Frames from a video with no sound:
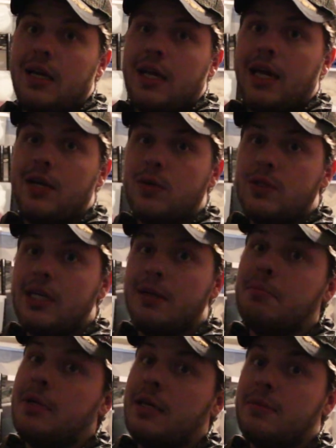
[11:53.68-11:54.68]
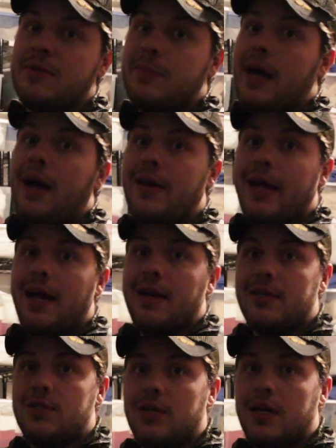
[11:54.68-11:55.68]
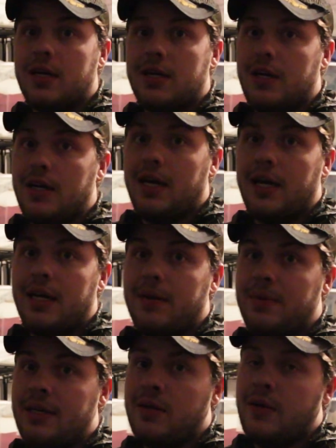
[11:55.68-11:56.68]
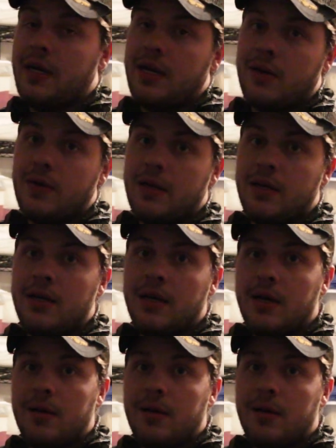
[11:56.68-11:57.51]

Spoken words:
ain't no Jim Beam sprouting out of a trunk, or there ain't gonna be no heroin